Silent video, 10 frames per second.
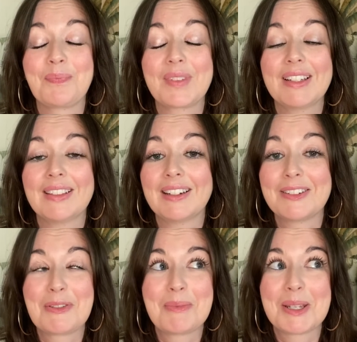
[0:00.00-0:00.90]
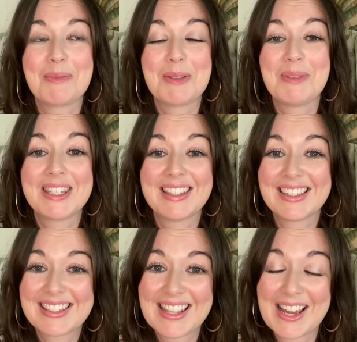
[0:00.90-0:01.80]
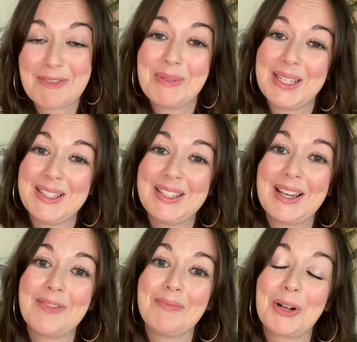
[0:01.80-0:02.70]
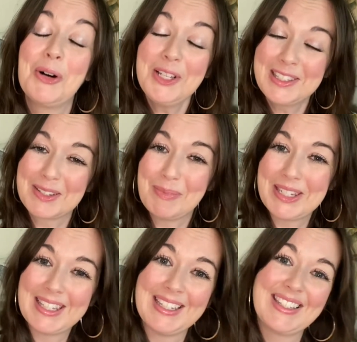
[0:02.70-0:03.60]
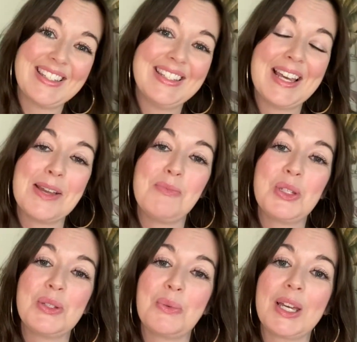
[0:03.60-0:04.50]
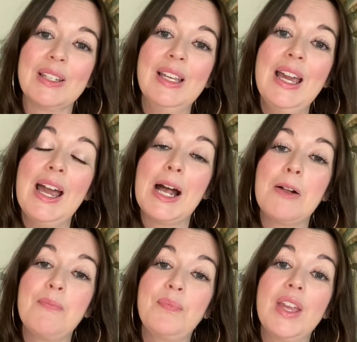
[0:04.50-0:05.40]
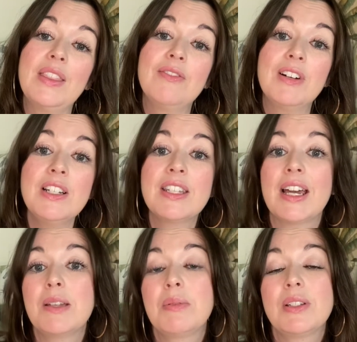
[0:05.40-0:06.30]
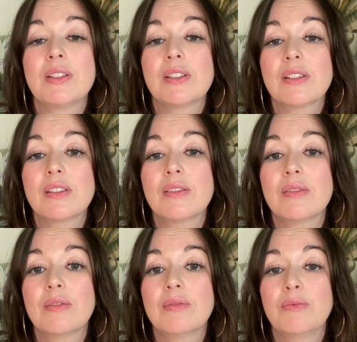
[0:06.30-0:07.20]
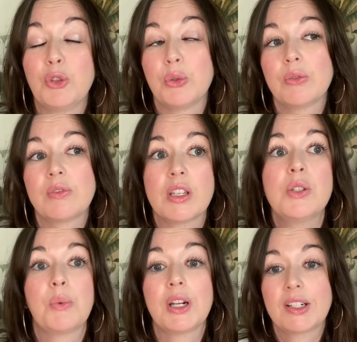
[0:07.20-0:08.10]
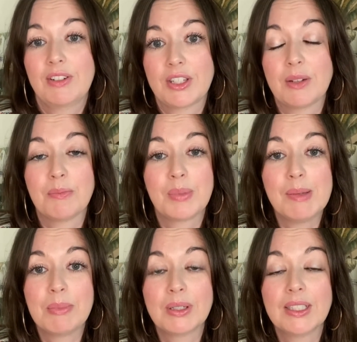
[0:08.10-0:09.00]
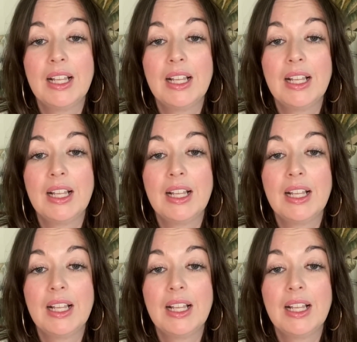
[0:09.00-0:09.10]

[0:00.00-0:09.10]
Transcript: learned from some of the mistakes that I made, costly mistakes at times as well. And the first hybrid route does work for some people.